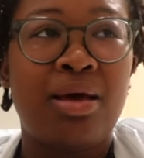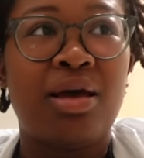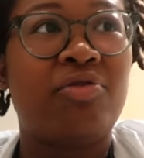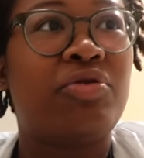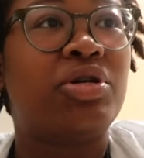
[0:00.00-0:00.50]
and
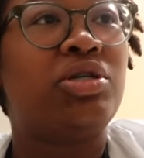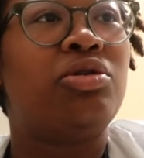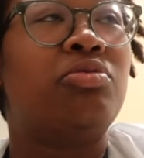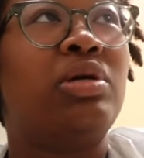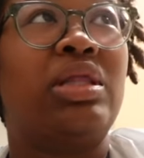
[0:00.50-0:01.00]
of course you
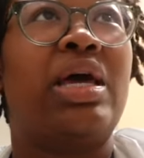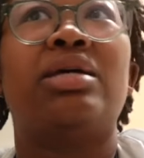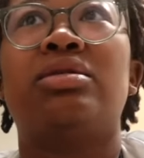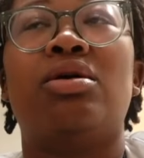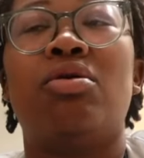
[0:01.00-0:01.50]
don't want that.
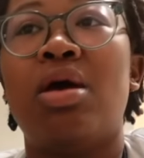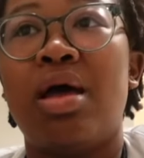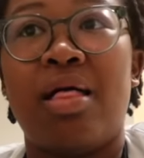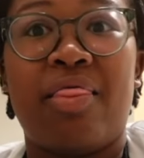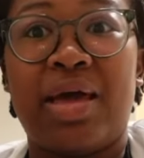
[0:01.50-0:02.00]
So
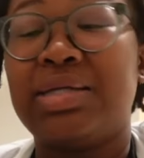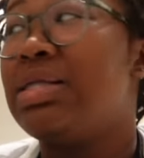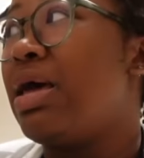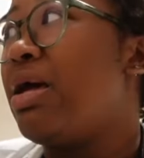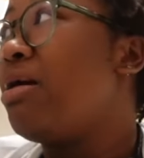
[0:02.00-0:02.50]
that's
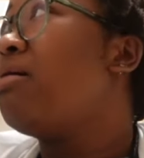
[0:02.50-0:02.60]
that.